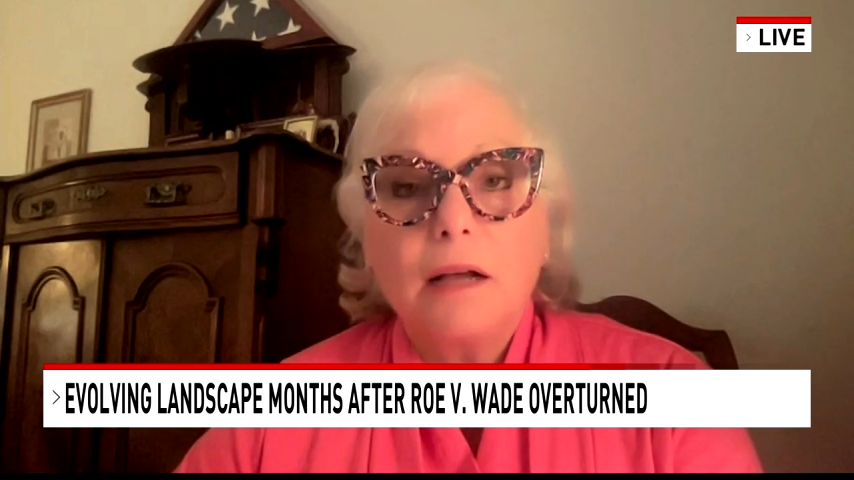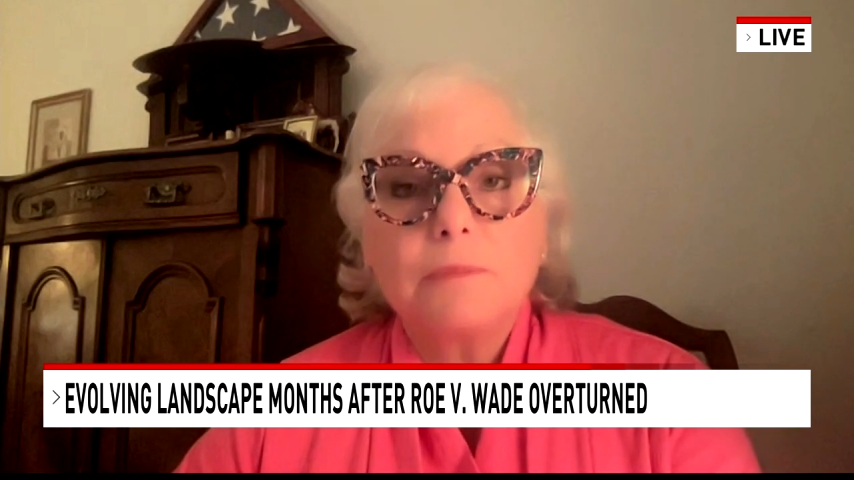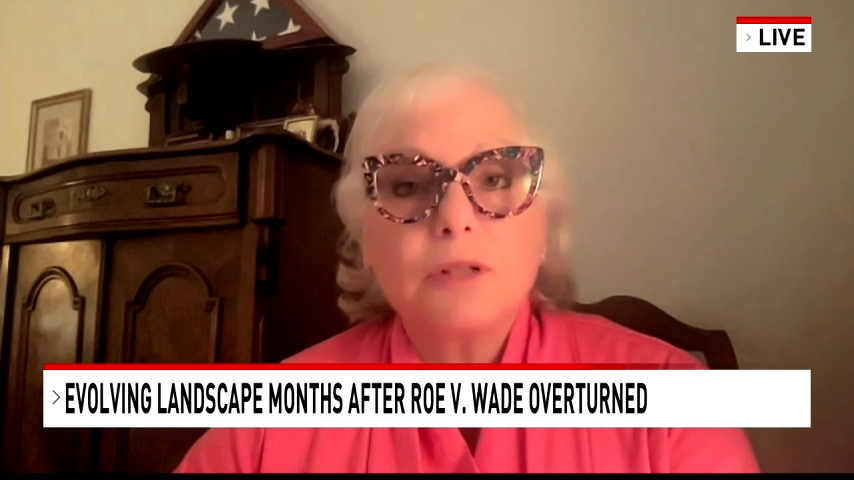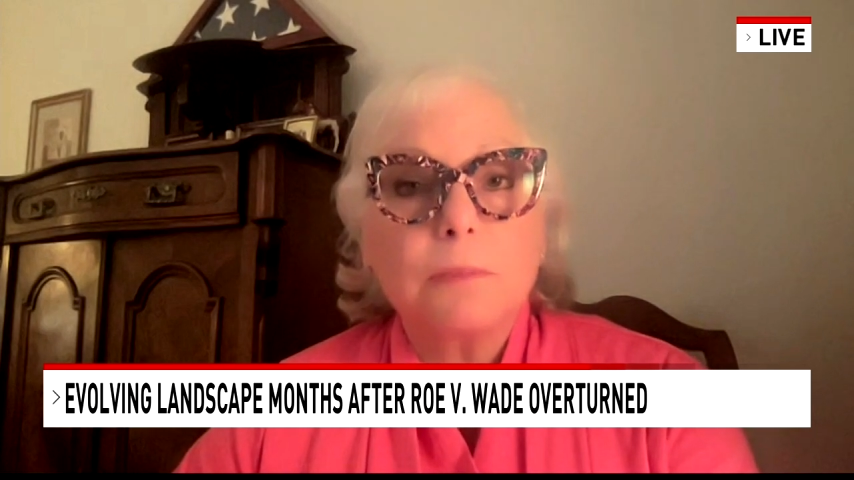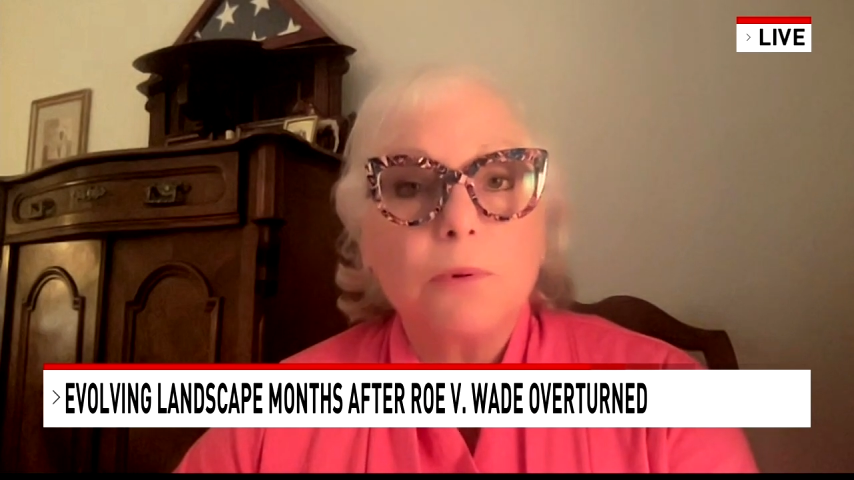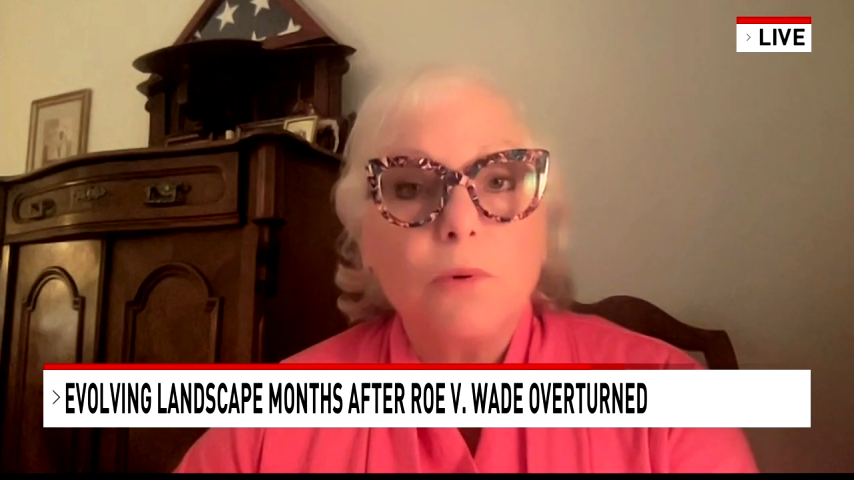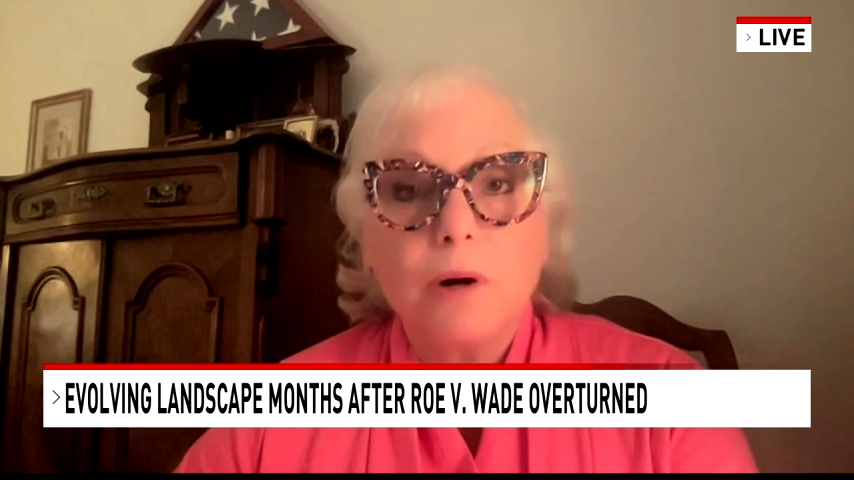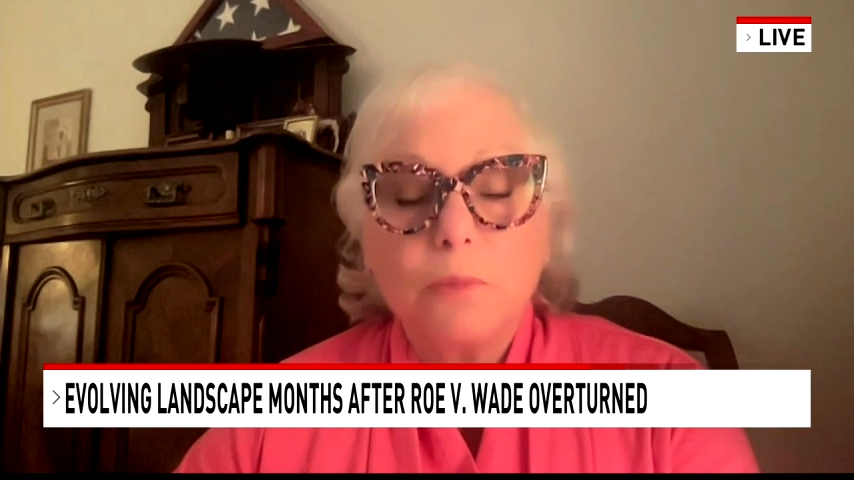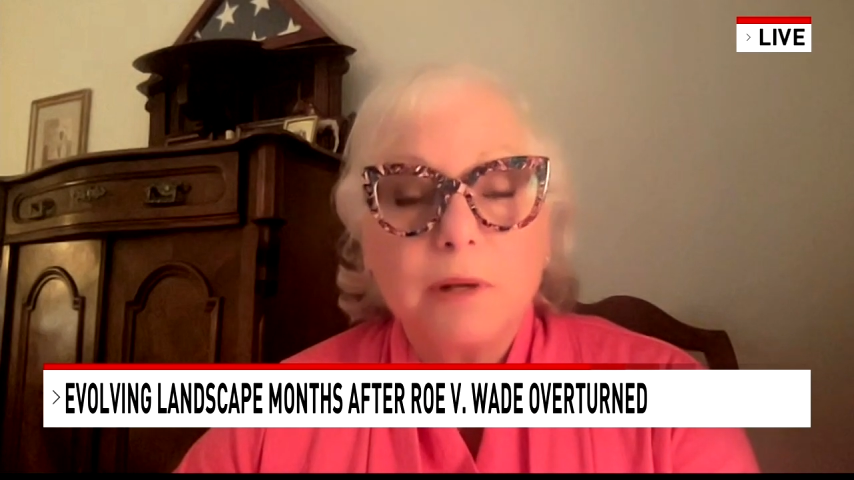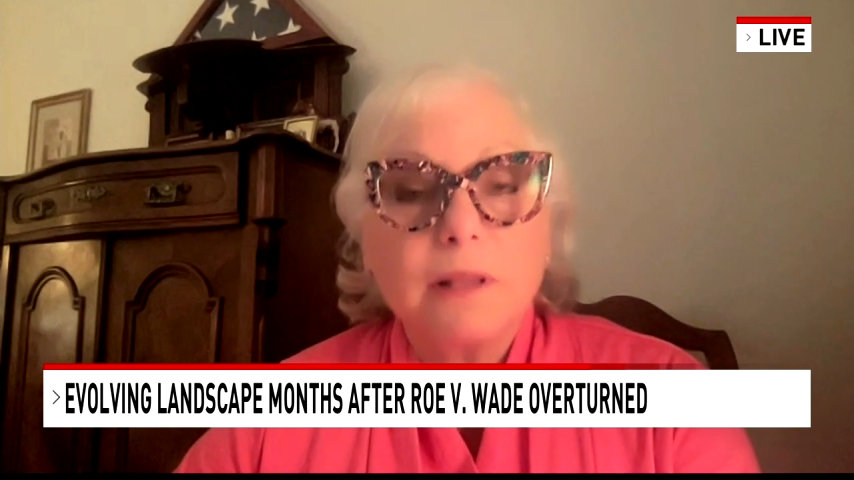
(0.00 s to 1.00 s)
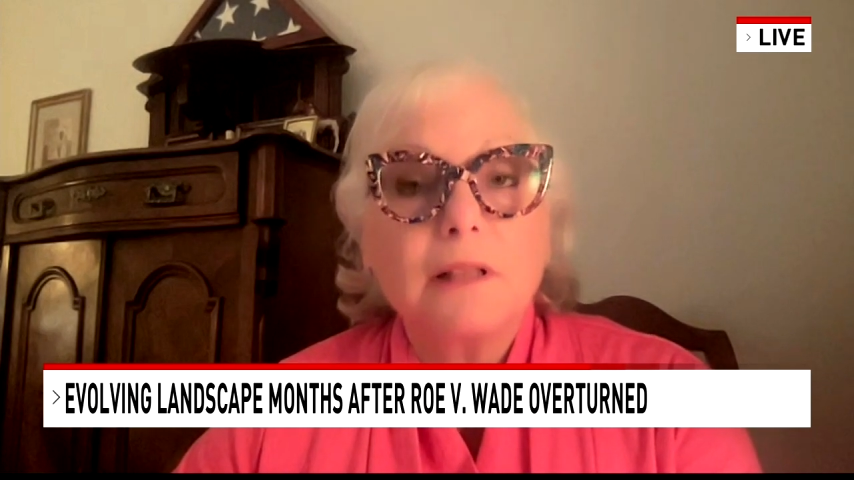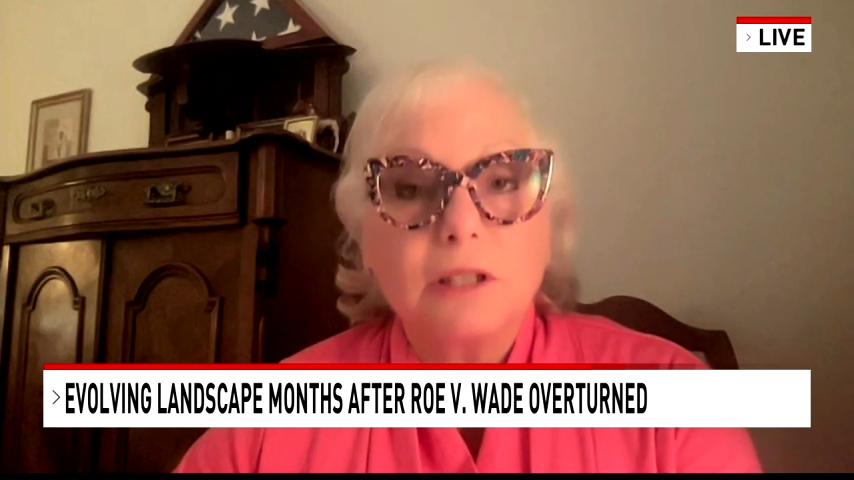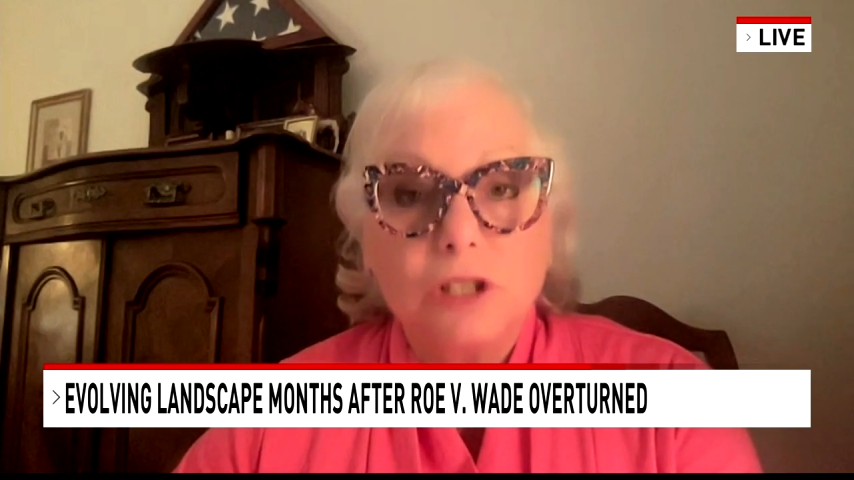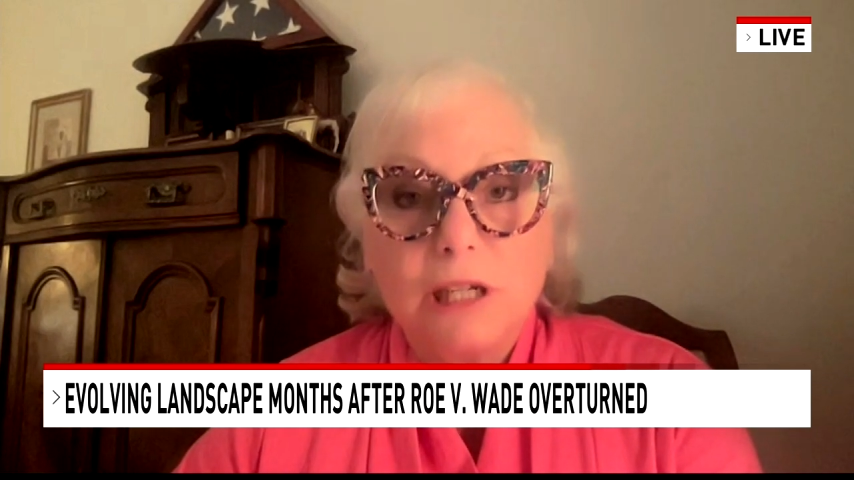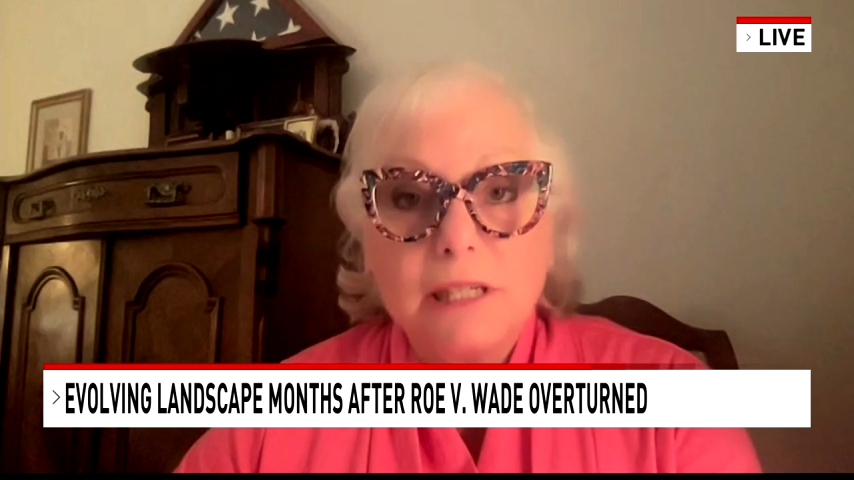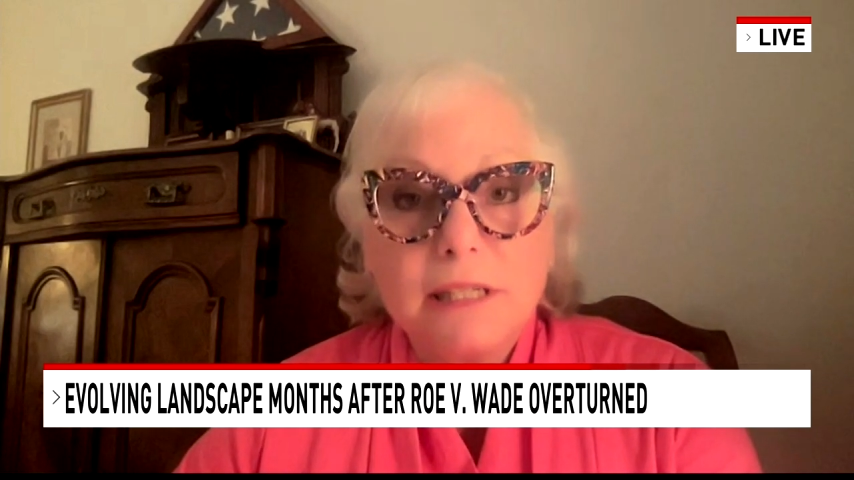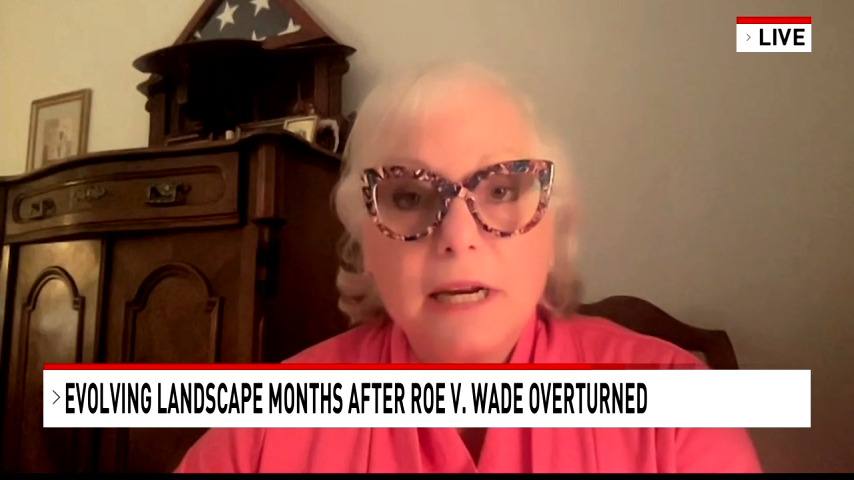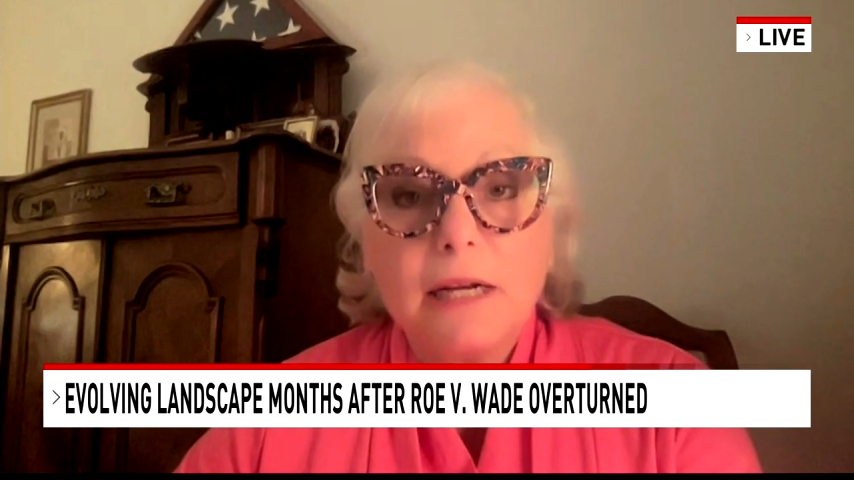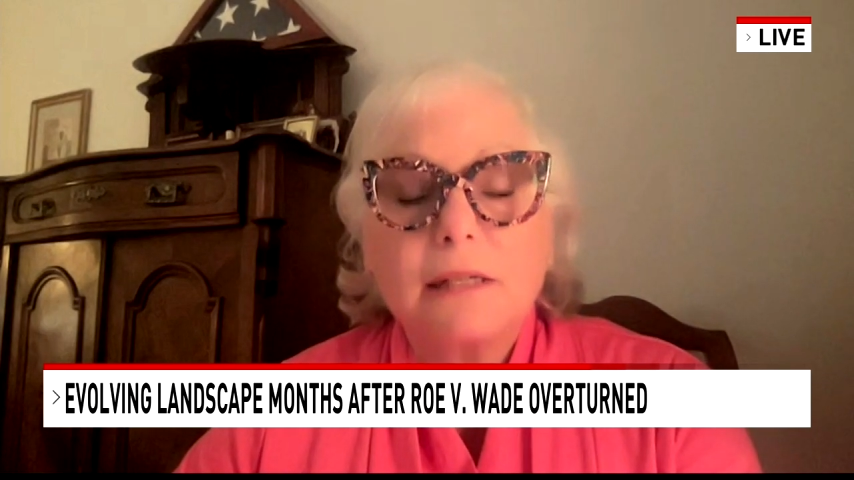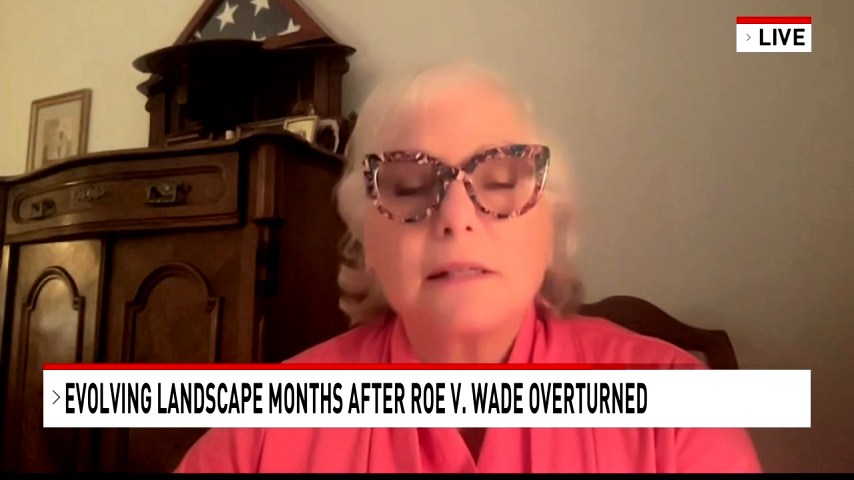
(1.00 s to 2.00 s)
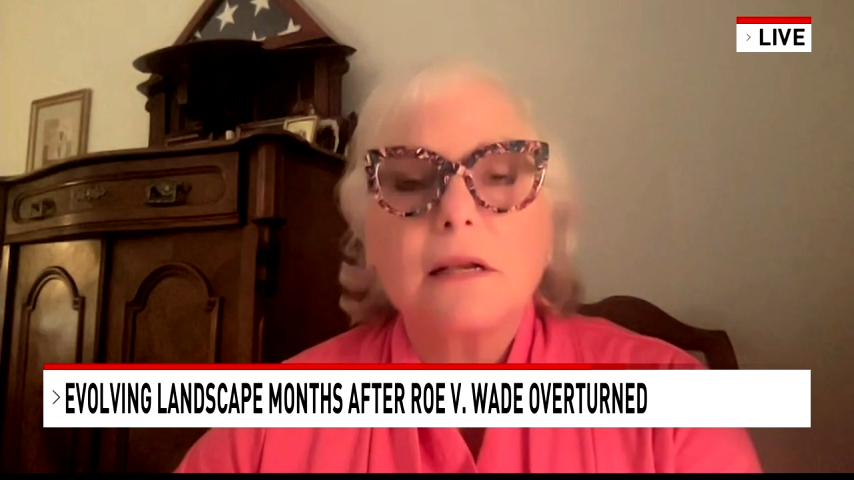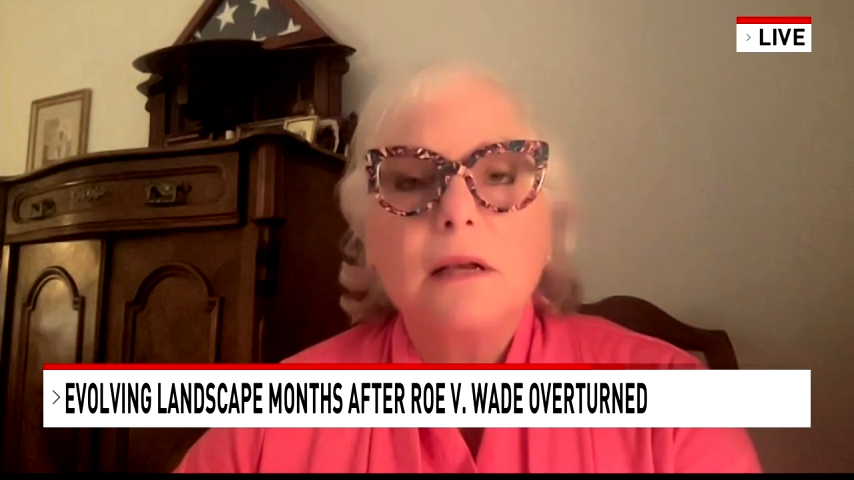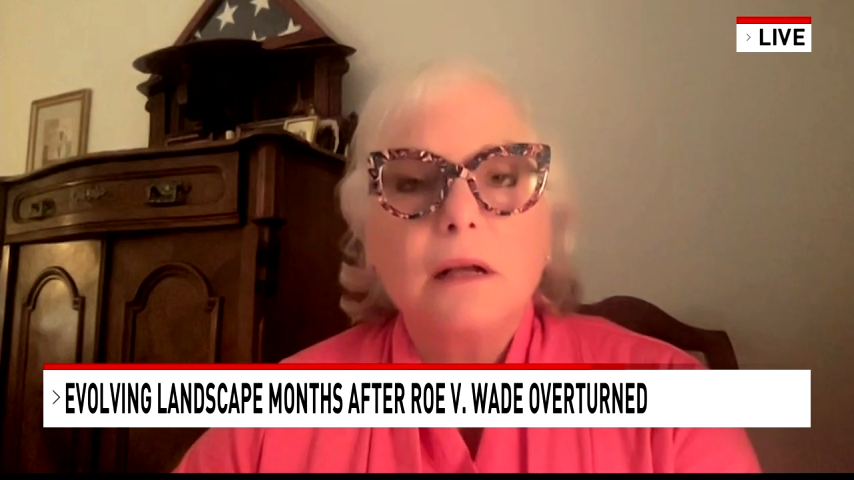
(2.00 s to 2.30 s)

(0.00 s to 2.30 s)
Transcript: support with logistics.